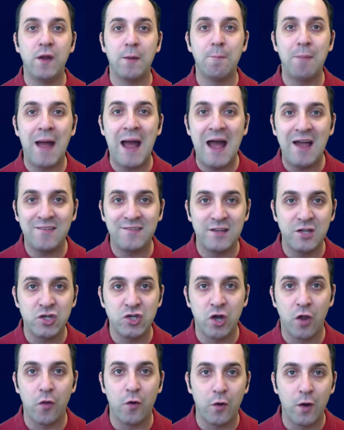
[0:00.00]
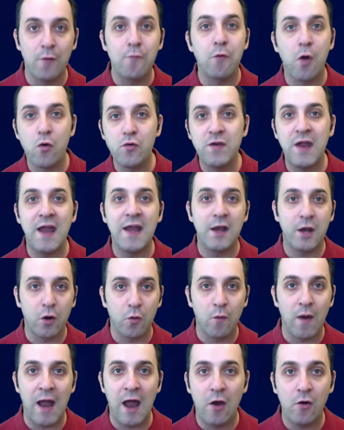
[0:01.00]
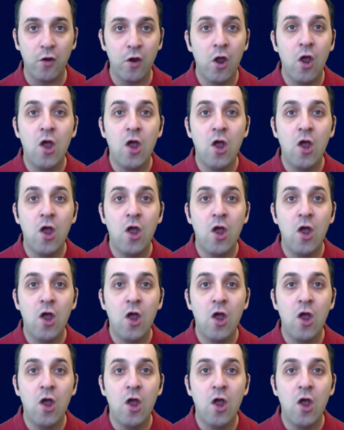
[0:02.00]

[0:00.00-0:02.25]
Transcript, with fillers: past each other and rotating around.